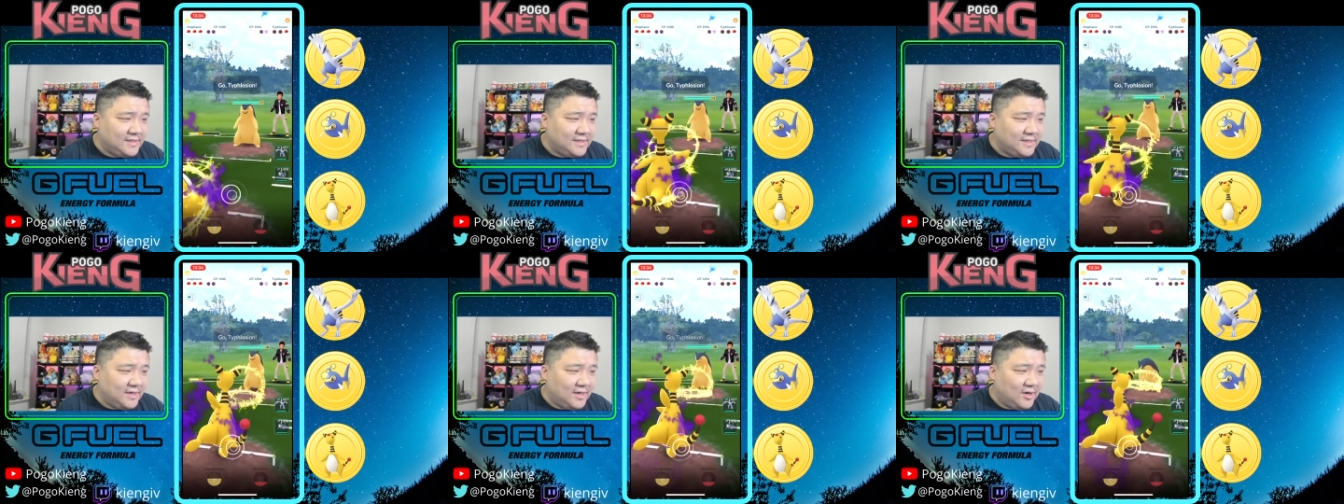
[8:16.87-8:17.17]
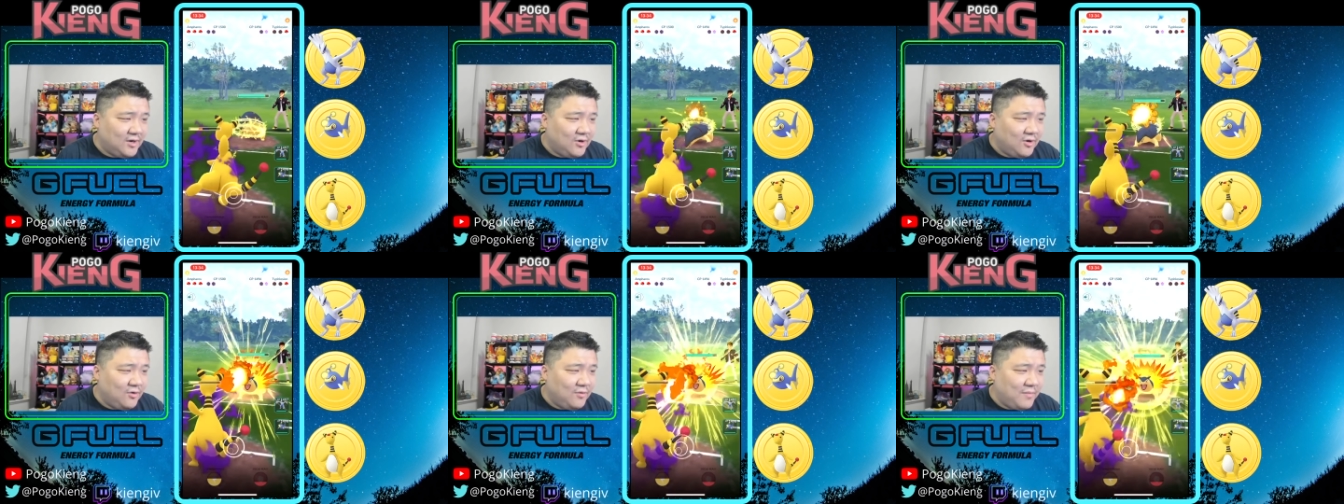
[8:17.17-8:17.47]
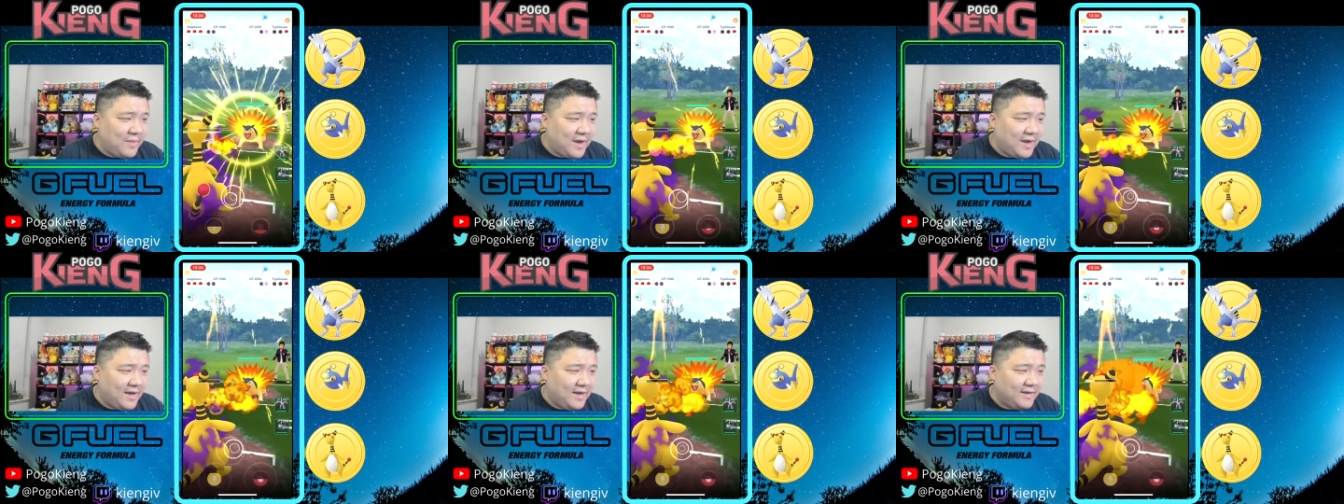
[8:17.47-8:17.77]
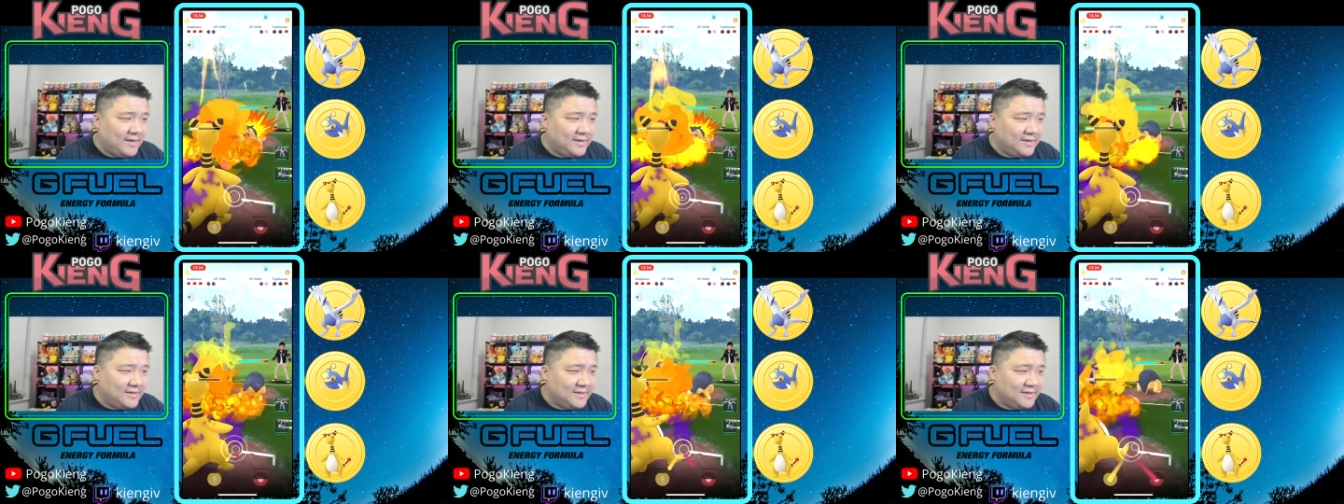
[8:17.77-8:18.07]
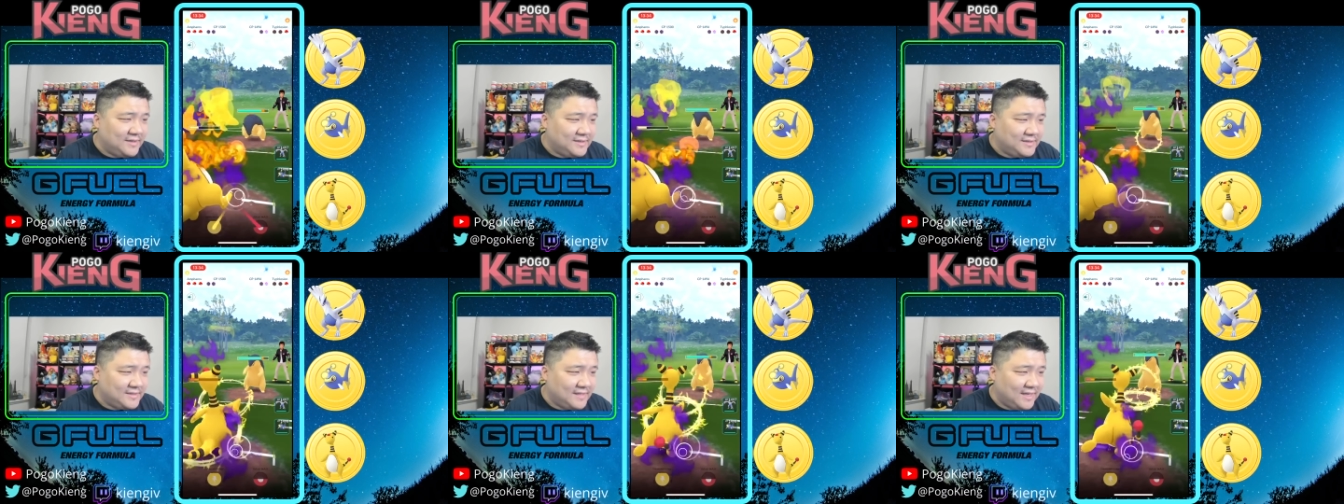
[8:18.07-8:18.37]
Oh my
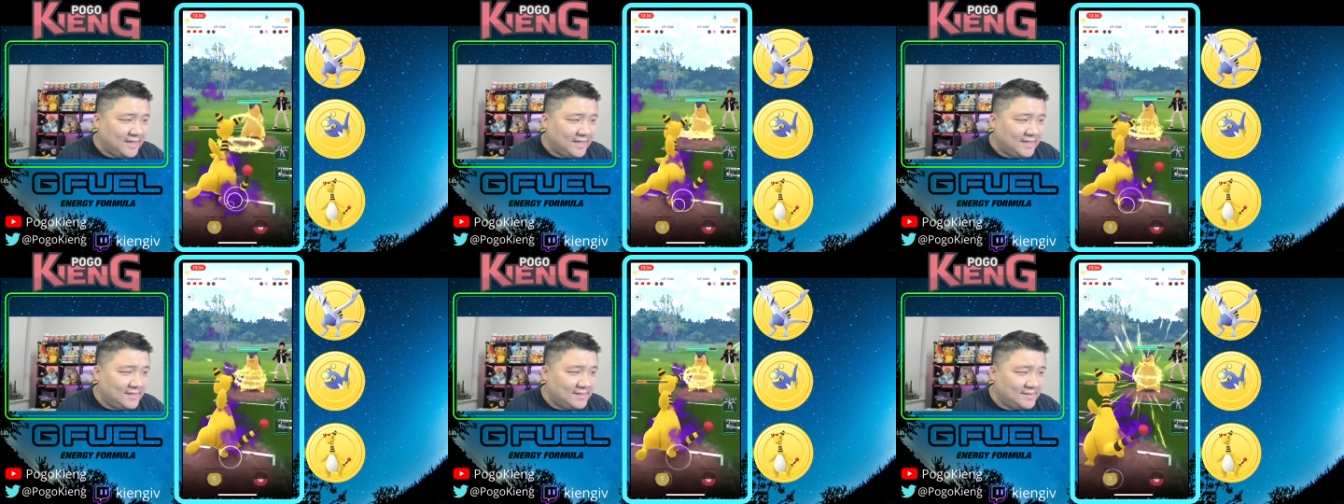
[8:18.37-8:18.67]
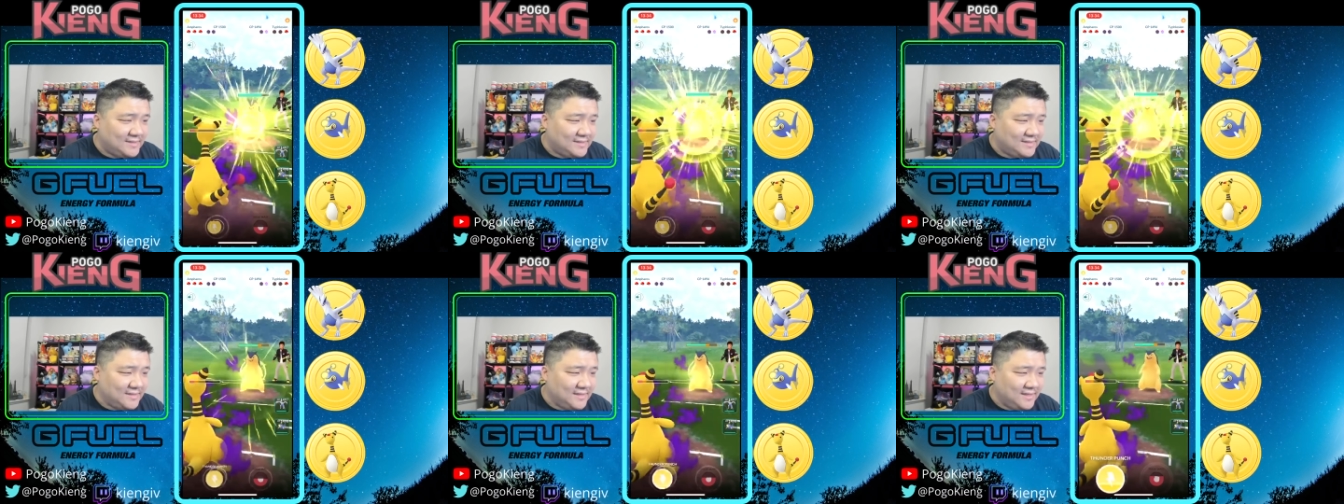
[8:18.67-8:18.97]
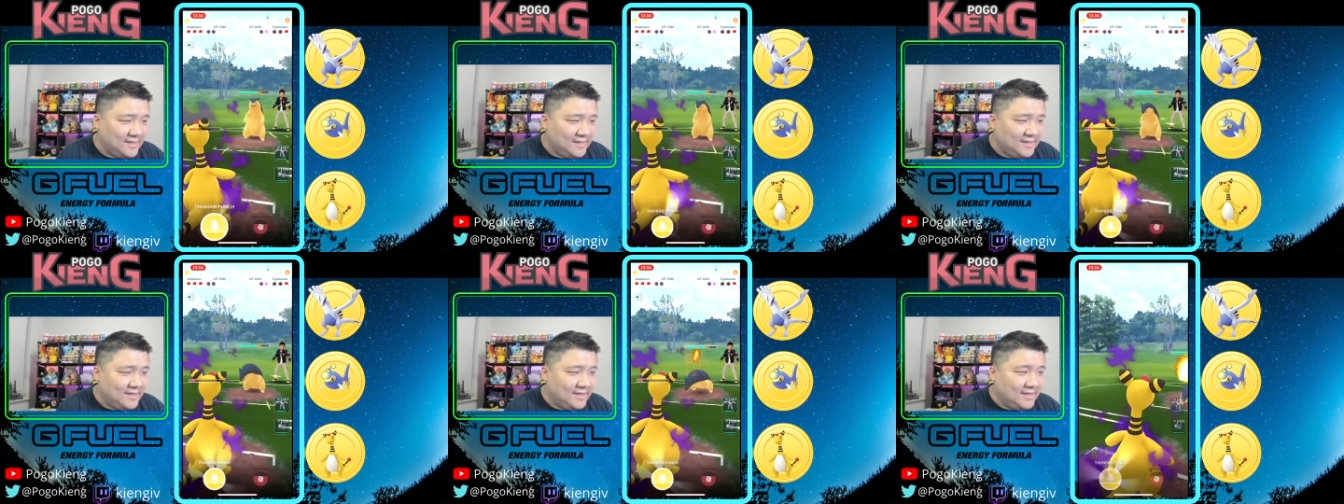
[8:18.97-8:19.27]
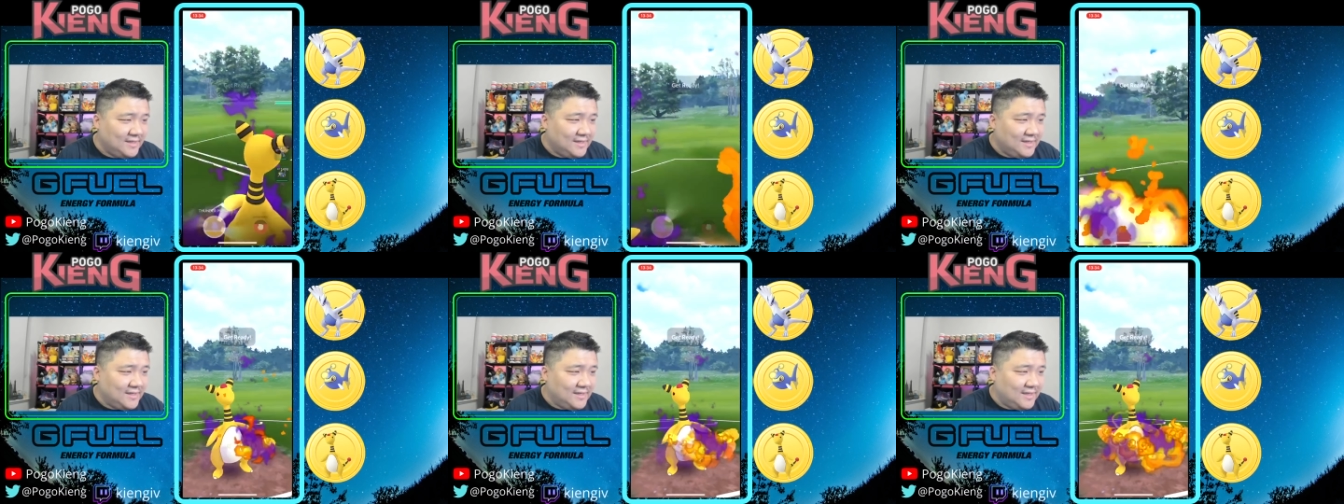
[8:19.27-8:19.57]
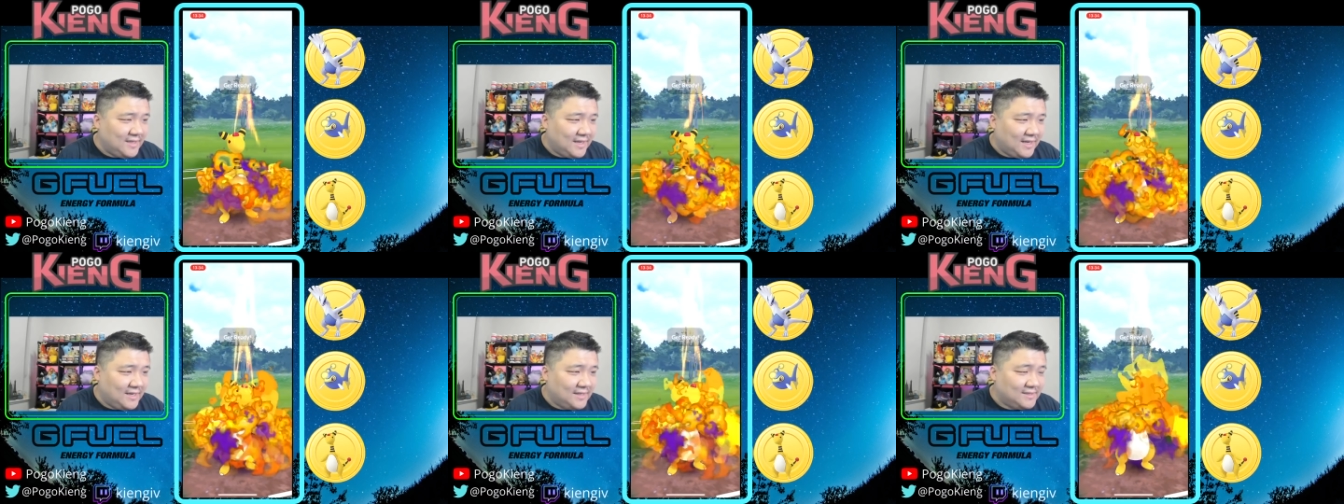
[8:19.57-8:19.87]
goodness. That is
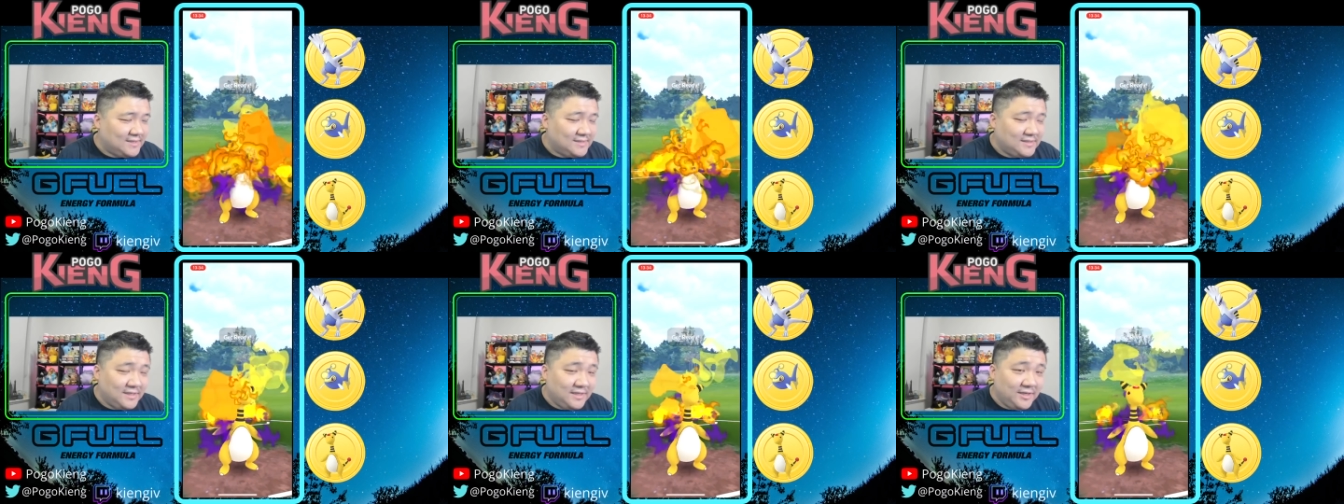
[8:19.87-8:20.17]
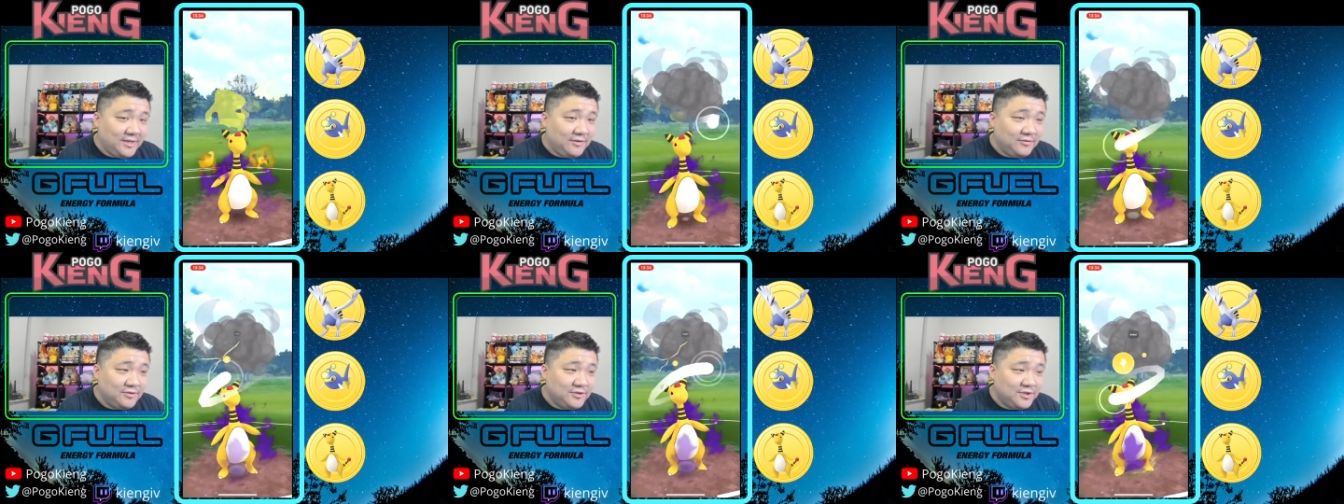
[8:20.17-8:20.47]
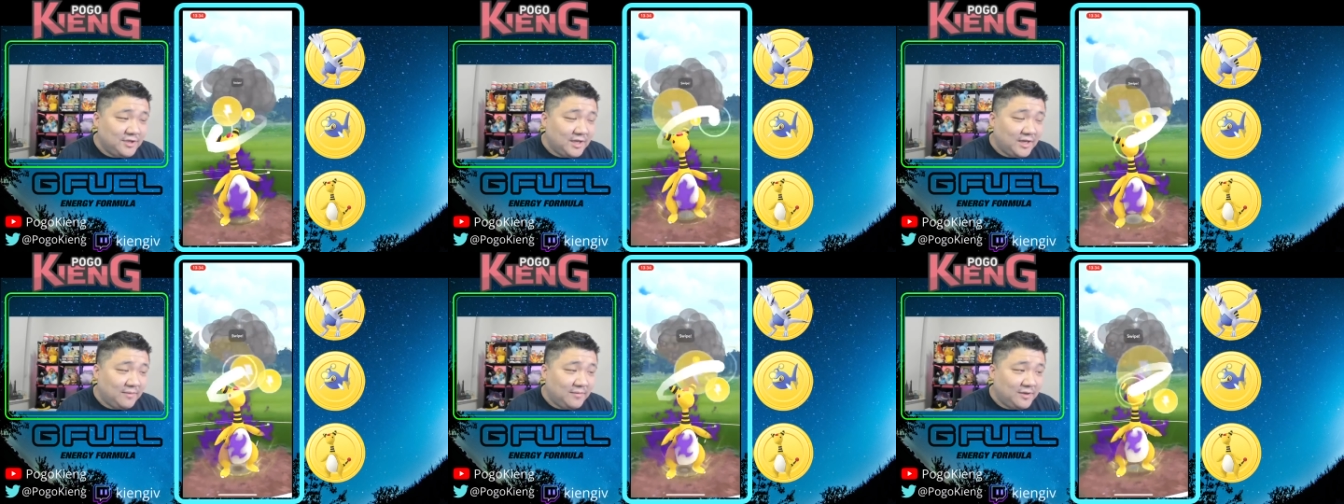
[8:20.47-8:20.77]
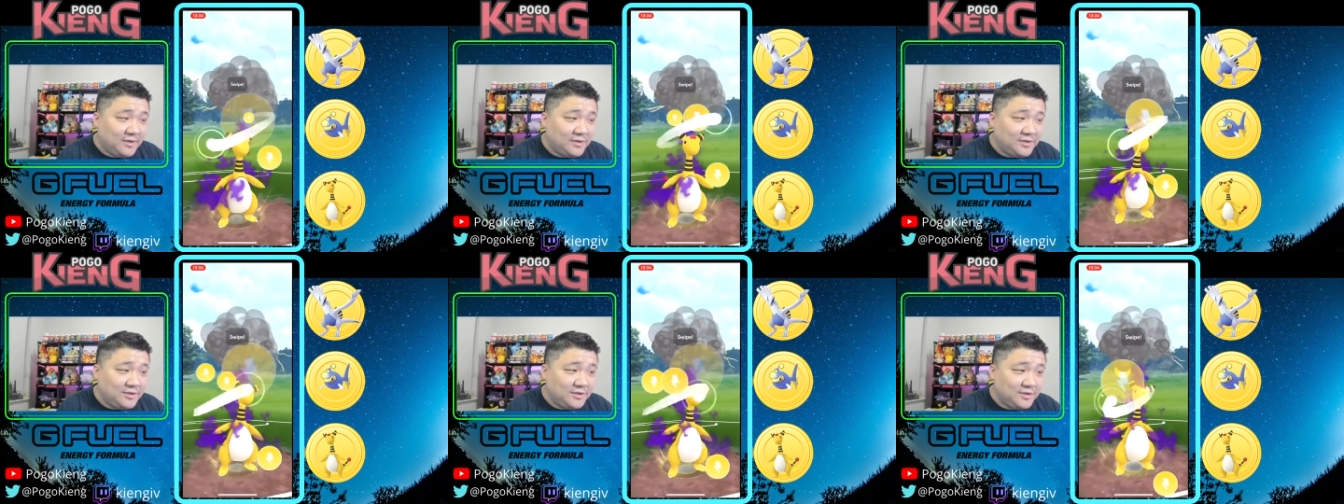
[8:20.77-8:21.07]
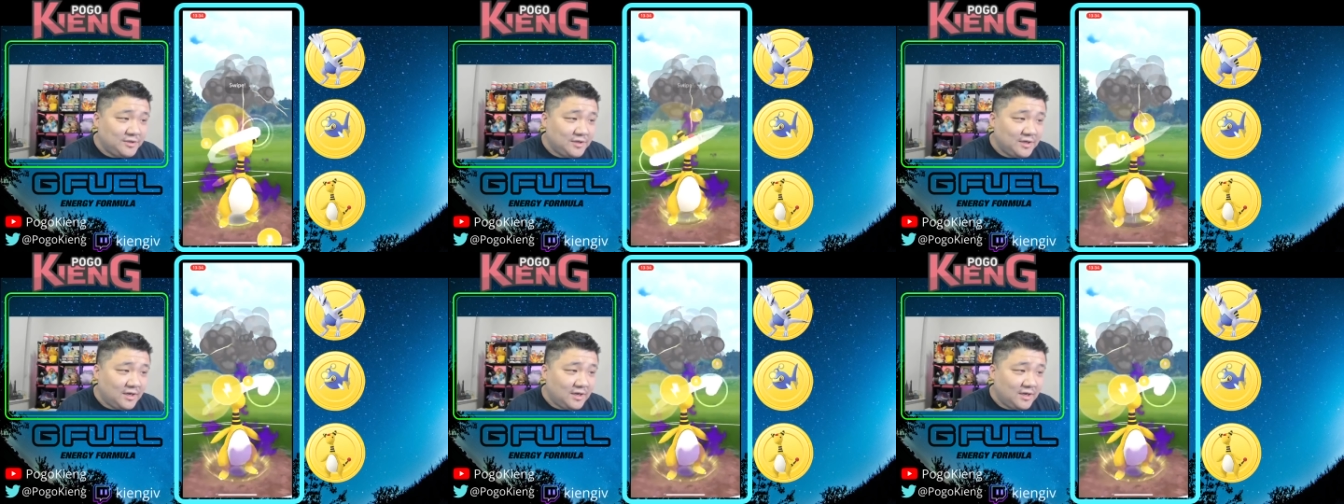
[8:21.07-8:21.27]
that is huge damage.